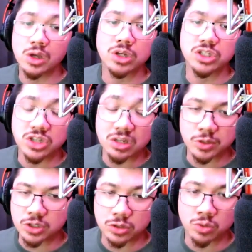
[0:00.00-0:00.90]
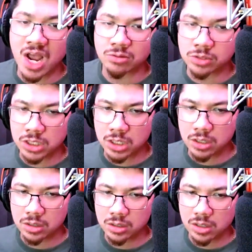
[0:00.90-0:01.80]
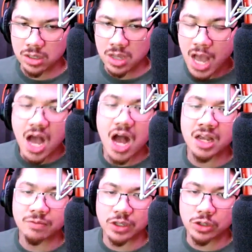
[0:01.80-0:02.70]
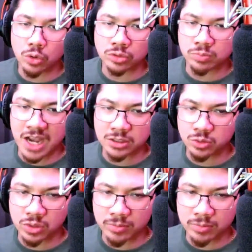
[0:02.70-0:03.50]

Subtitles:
going deep into the ground. Ivy called back to him.